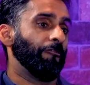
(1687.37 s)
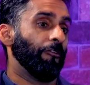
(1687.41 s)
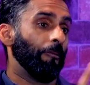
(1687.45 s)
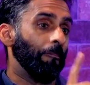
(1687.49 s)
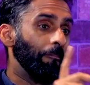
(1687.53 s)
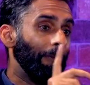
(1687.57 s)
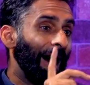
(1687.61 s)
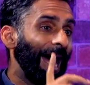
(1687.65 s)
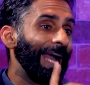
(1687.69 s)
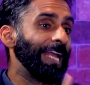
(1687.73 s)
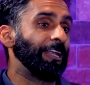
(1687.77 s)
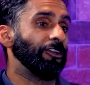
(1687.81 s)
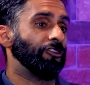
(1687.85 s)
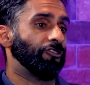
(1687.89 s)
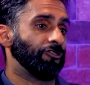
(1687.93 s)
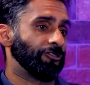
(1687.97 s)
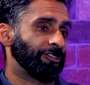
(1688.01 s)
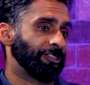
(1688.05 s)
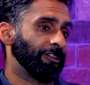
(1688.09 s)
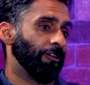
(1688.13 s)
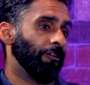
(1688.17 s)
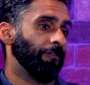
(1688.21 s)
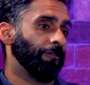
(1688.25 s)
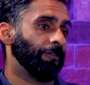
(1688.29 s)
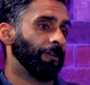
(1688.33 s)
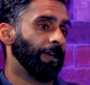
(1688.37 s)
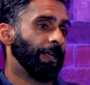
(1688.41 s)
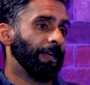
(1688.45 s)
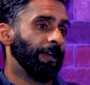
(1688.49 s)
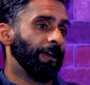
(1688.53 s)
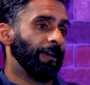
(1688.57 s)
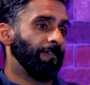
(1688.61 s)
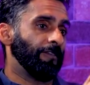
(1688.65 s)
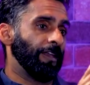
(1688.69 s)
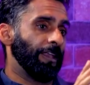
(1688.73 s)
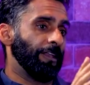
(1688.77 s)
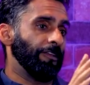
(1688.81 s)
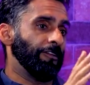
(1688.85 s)
And remind yourself
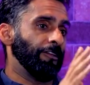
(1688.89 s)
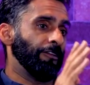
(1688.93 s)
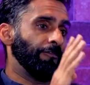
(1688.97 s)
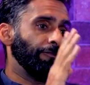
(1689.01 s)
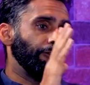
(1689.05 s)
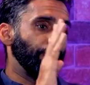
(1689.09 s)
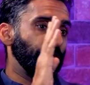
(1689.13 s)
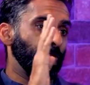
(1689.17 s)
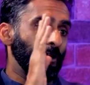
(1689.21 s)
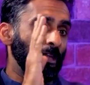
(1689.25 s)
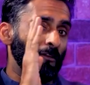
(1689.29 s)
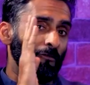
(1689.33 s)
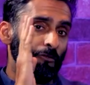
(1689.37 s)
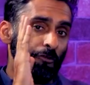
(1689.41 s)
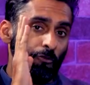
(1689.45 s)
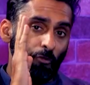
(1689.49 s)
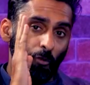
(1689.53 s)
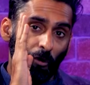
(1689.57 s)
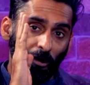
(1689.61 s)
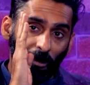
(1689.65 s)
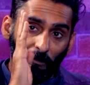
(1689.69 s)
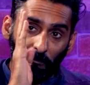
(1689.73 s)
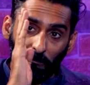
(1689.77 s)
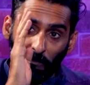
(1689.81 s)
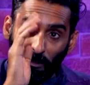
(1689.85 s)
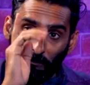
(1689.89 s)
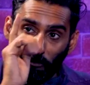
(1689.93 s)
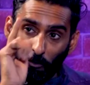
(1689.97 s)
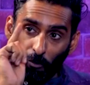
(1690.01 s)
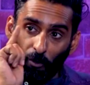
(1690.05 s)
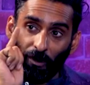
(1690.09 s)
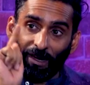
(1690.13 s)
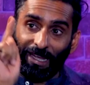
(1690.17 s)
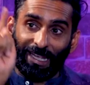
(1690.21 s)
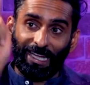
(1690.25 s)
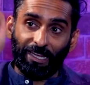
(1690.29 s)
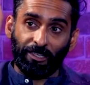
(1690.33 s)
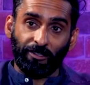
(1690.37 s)
that if you want
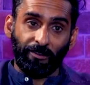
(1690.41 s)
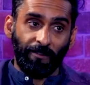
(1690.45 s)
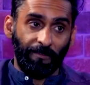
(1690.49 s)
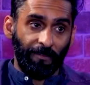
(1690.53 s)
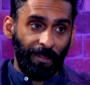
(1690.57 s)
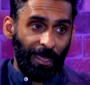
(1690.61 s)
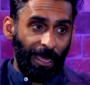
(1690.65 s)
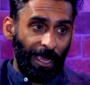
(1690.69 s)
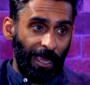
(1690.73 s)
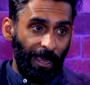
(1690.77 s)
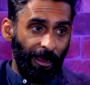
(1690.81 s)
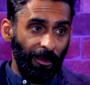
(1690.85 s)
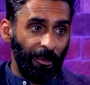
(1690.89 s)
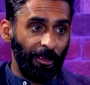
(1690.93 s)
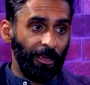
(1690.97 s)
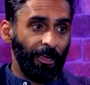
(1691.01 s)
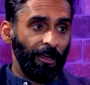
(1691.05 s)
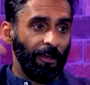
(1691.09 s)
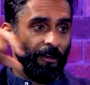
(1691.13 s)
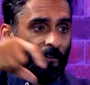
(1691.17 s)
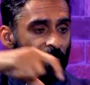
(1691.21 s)
to get to there,